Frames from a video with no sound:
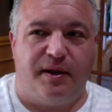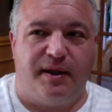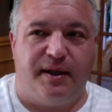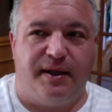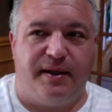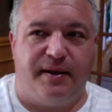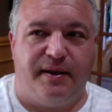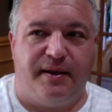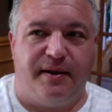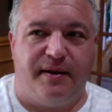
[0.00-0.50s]

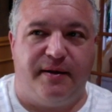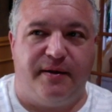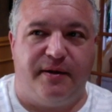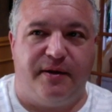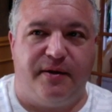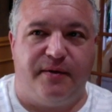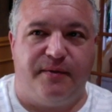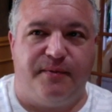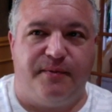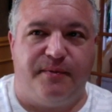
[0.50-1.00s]
It,
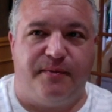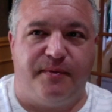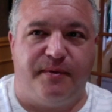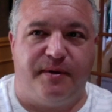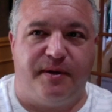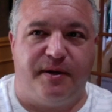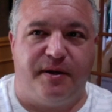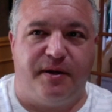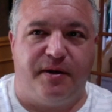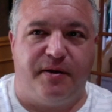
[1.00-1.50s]
it,
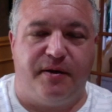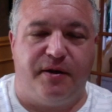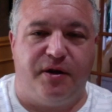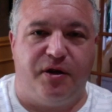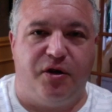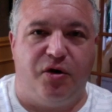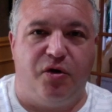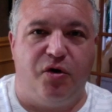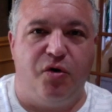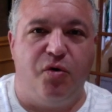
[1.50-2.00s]

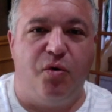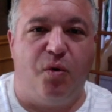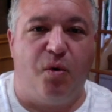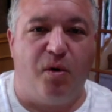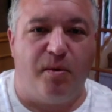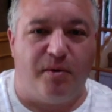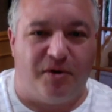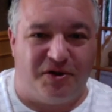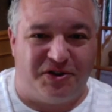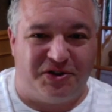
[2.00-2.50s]
your
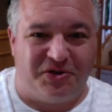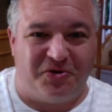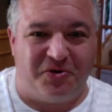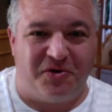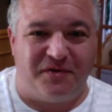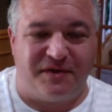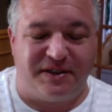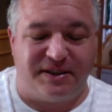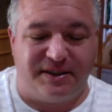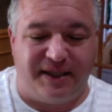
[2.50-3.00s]
normal sort
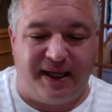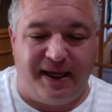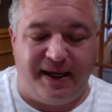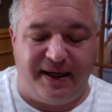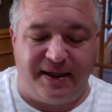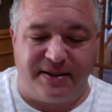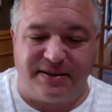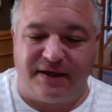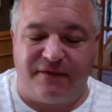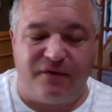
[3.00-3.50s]
of state
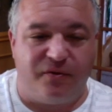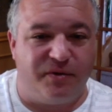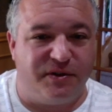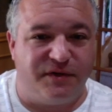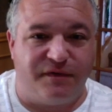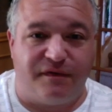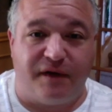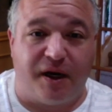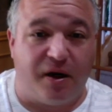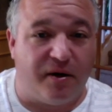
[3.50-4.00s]
is everyone's
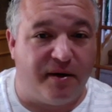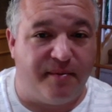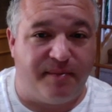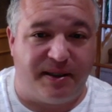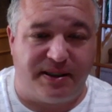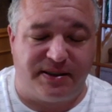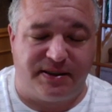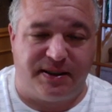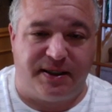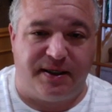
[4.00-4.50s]
very
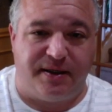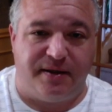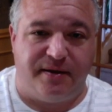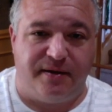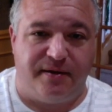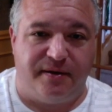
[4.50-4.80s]
busy